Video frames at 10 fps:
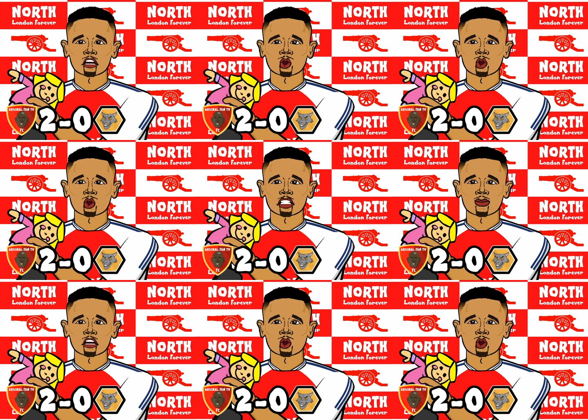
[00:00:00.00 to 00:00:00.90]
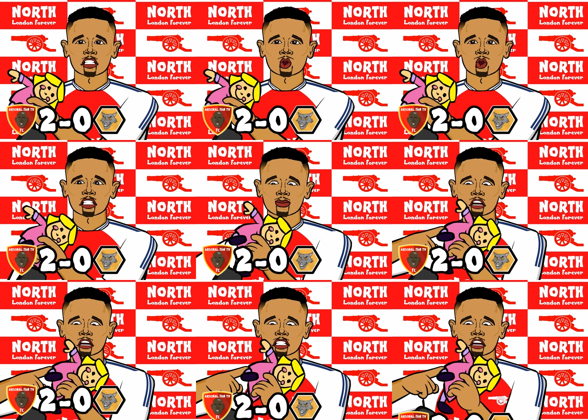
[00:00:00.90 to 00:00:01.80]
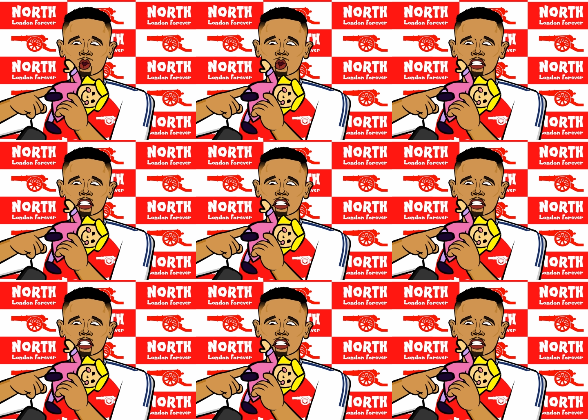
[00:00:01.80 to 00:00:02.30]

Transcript: The worst player touched me here.